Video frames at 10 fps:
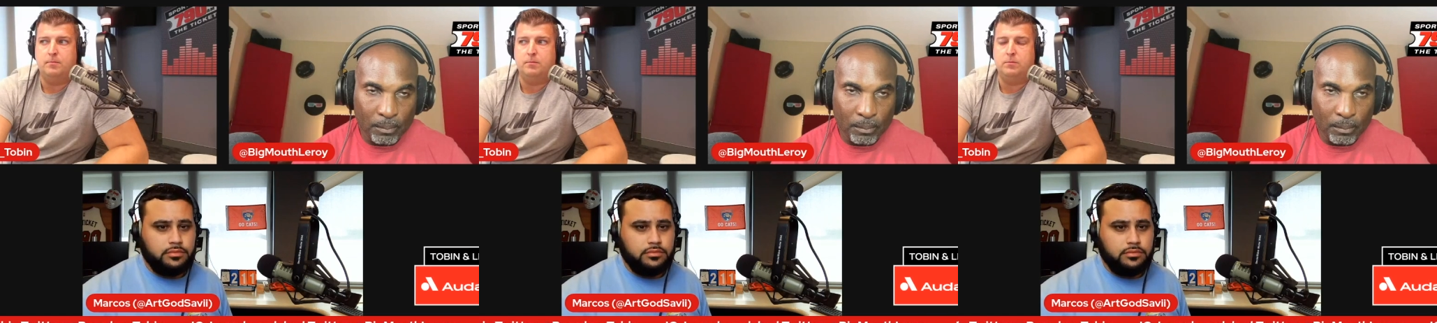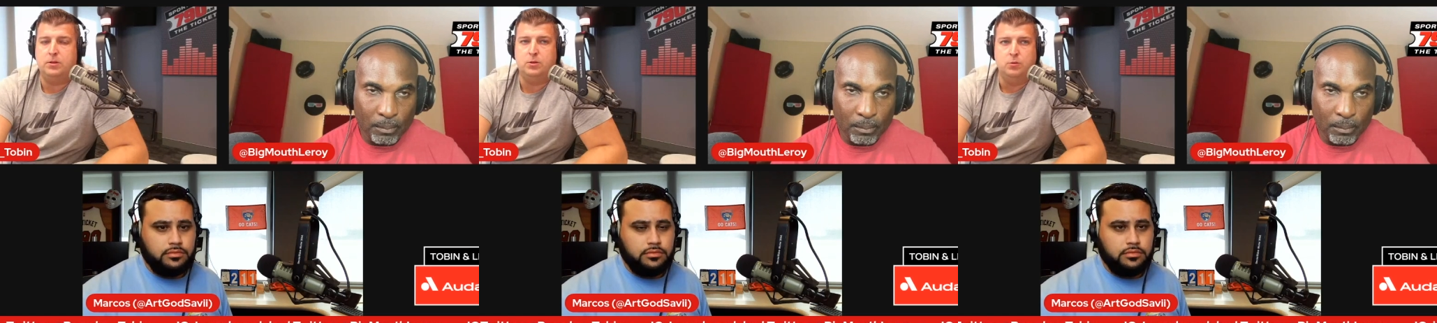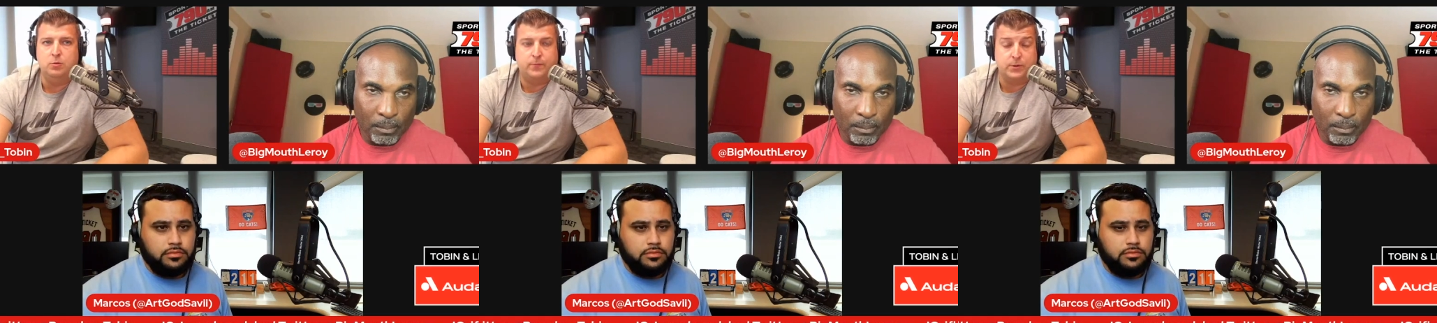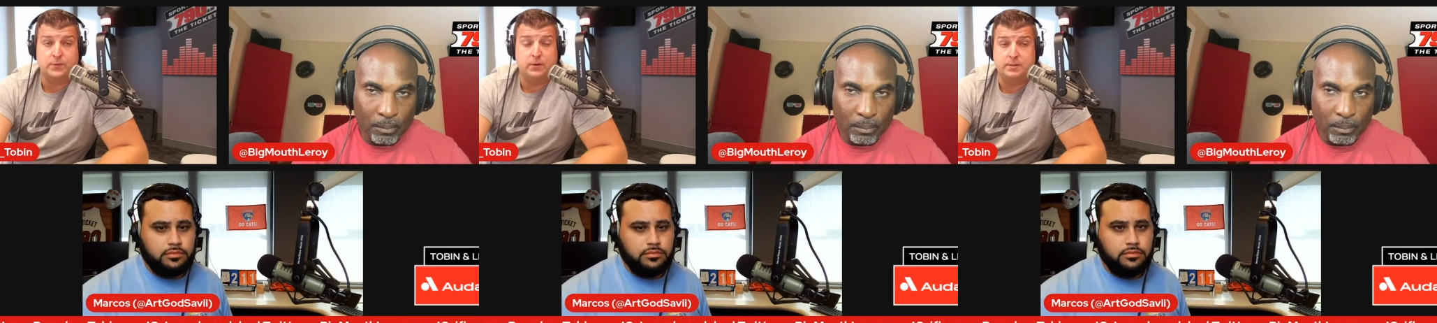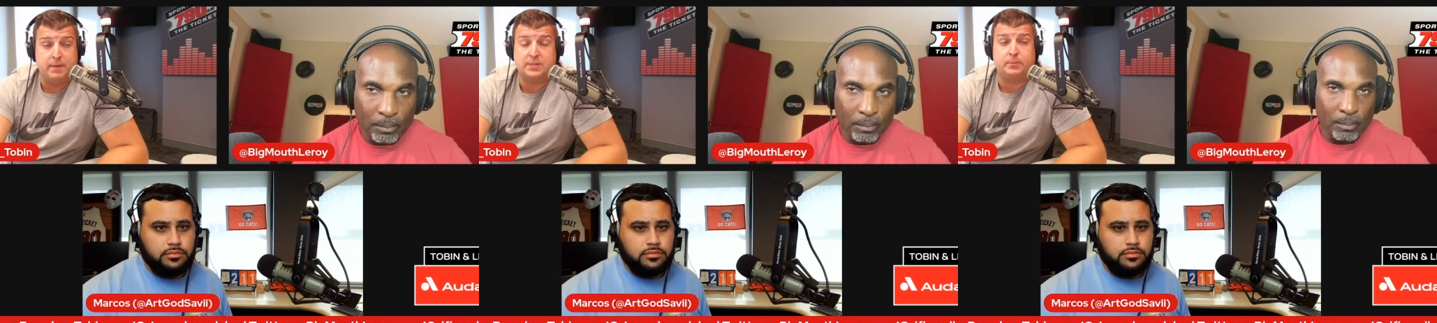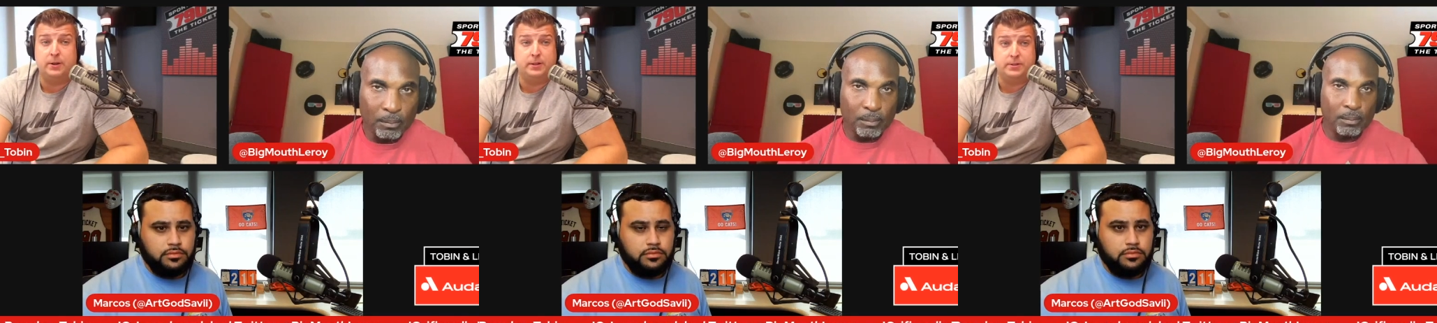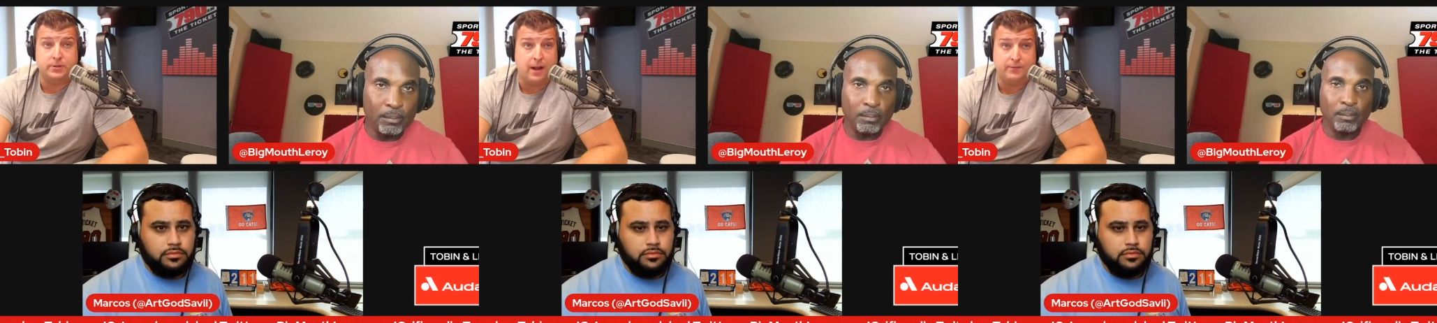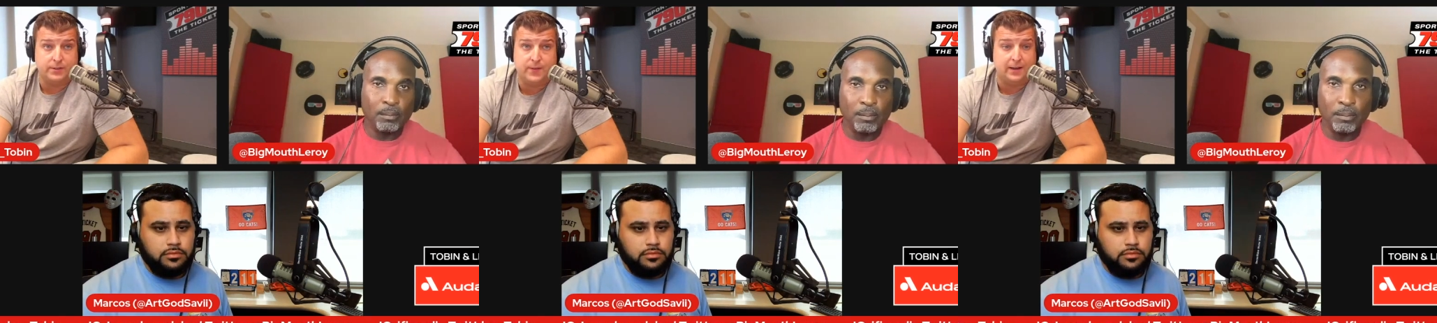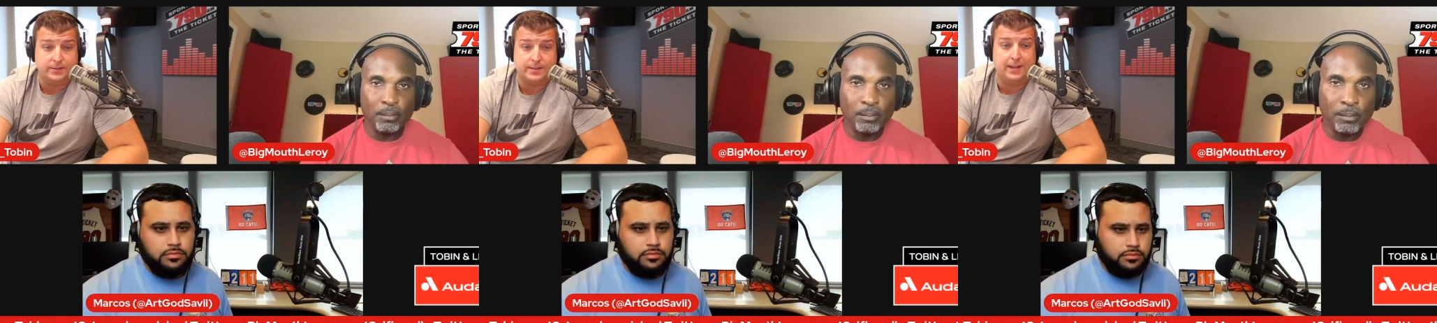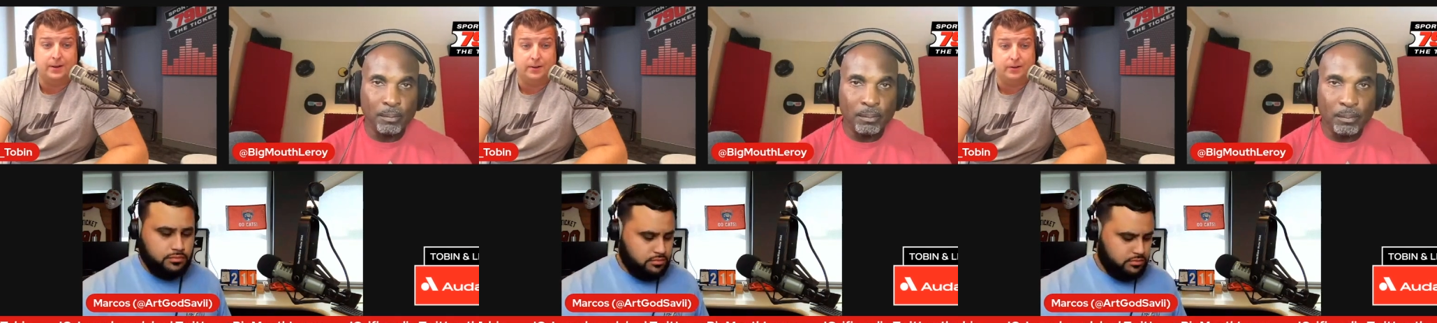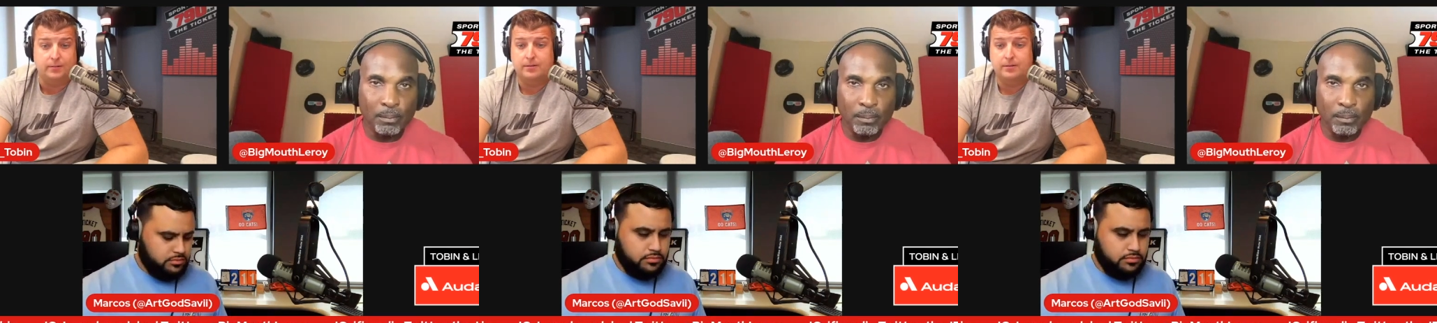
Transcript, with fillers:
Speaker 1: you first of all, he's the best player in the Eastern Conference Finals that year.